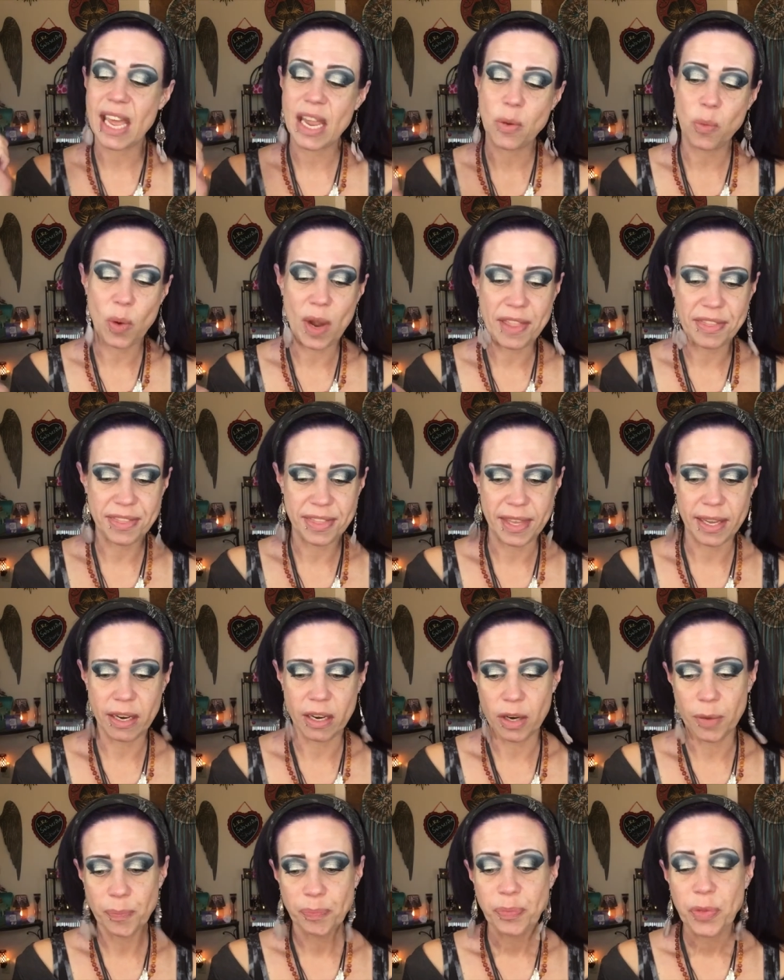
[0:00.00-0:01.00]
I went
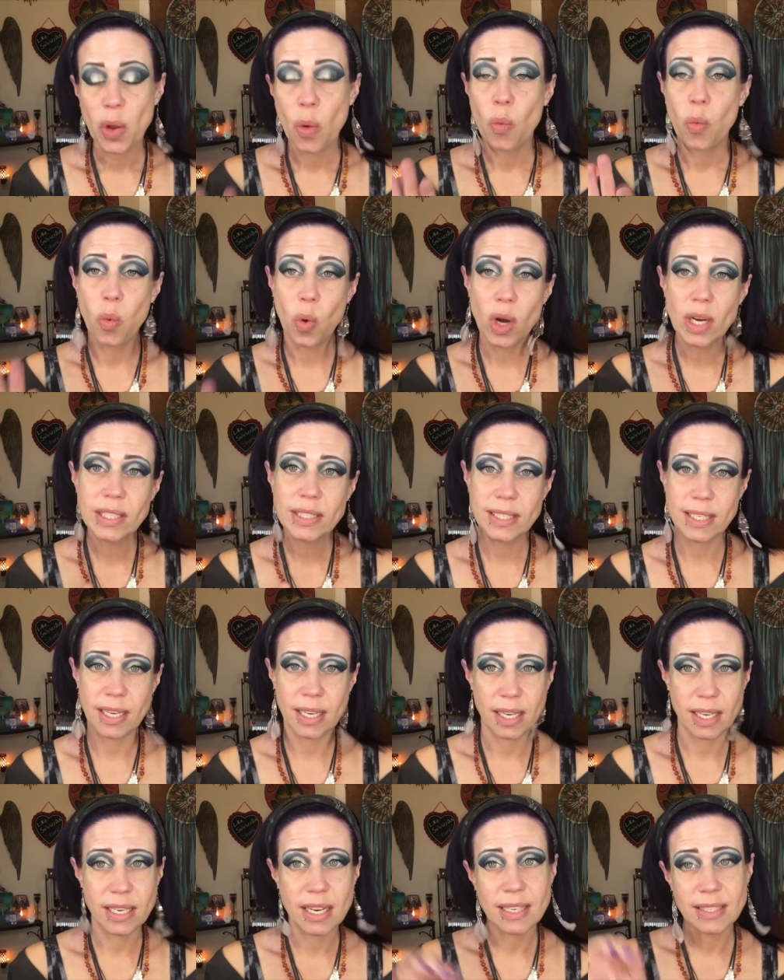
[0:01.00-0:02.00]
there, walked
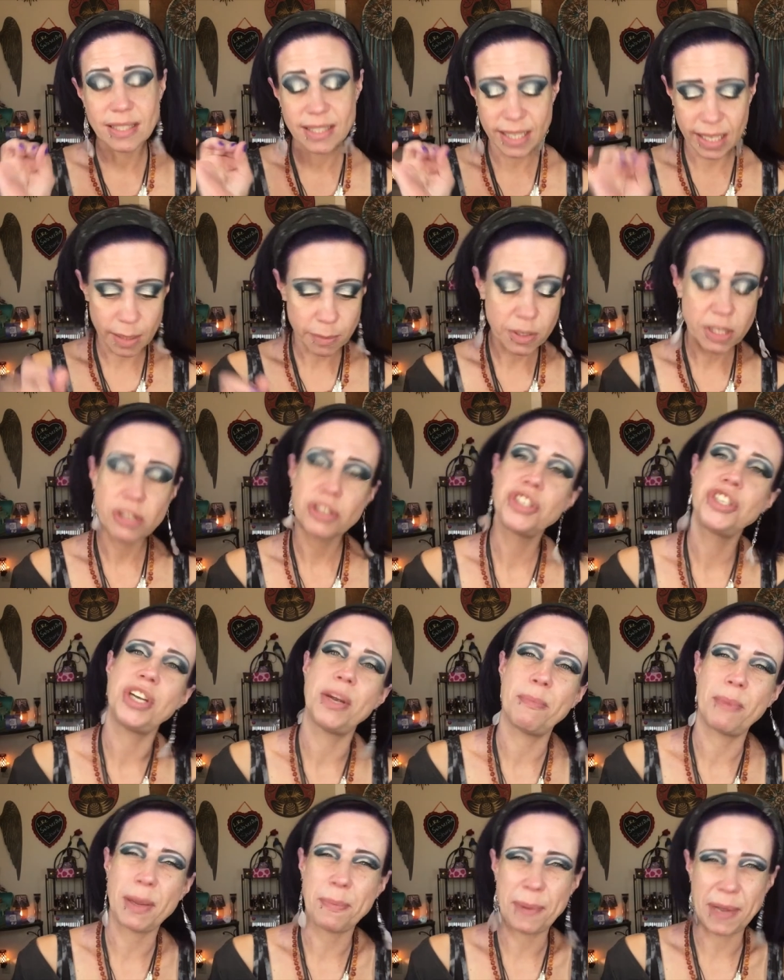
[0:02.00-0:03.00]
in, damn near
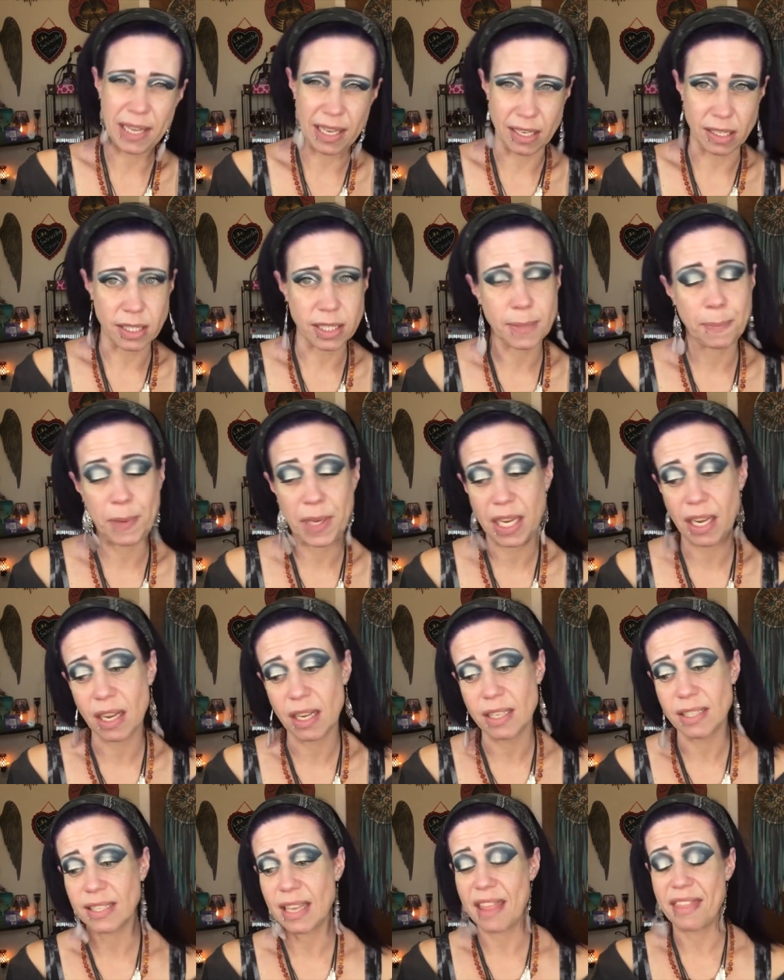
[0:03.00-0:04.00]
shit my pants
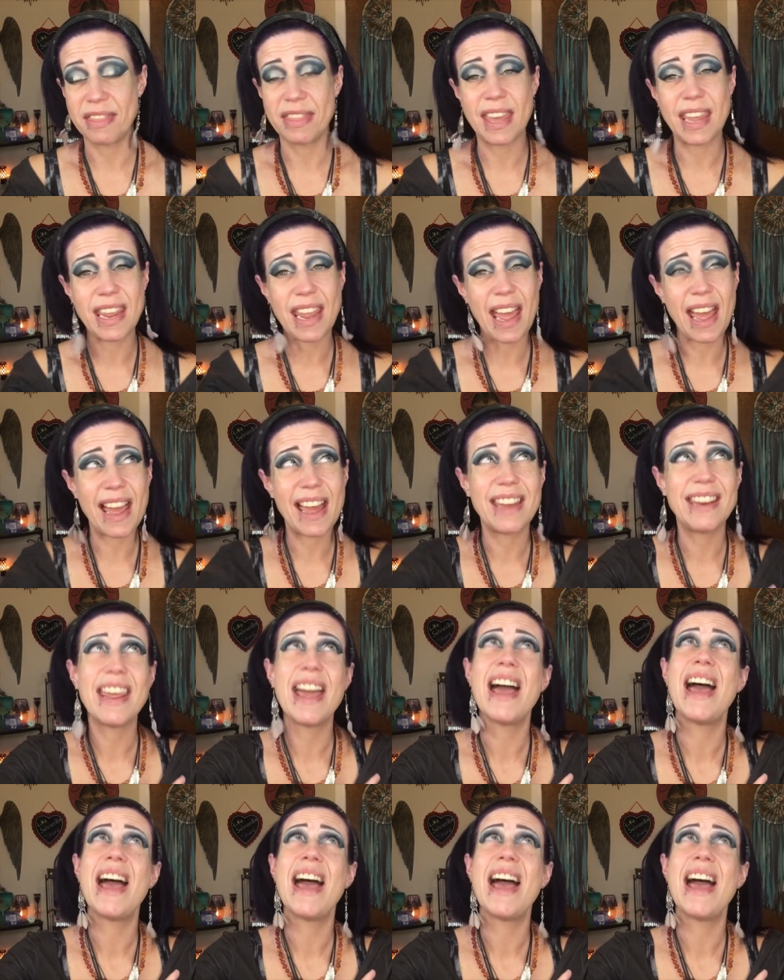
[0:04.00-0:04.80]
because they had